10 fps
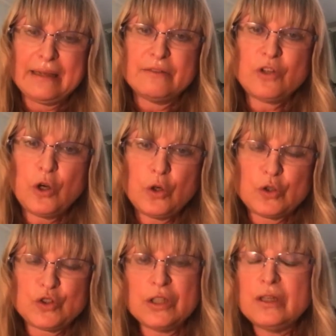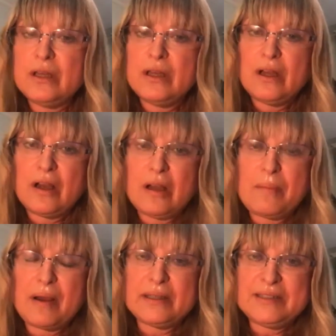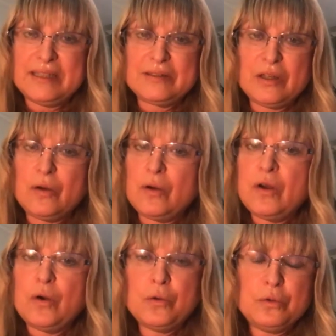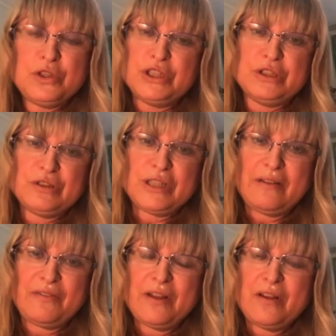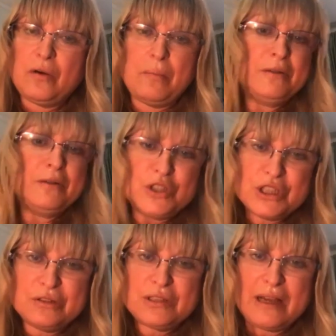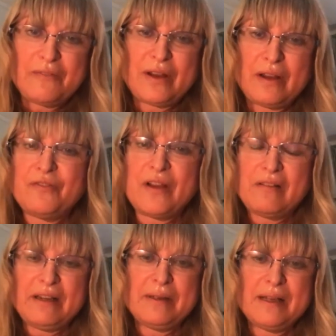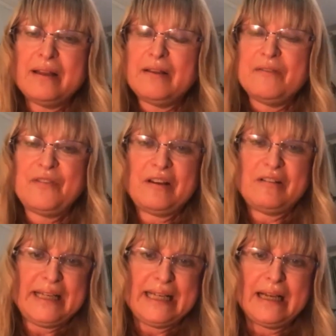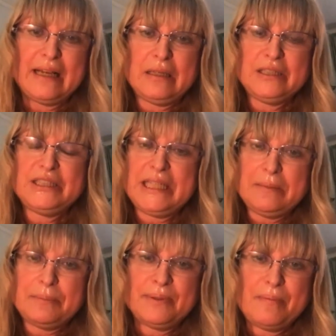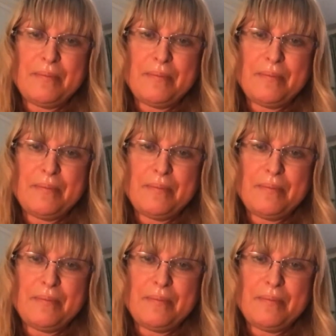And of course, I think that most Jews have a very, very deep,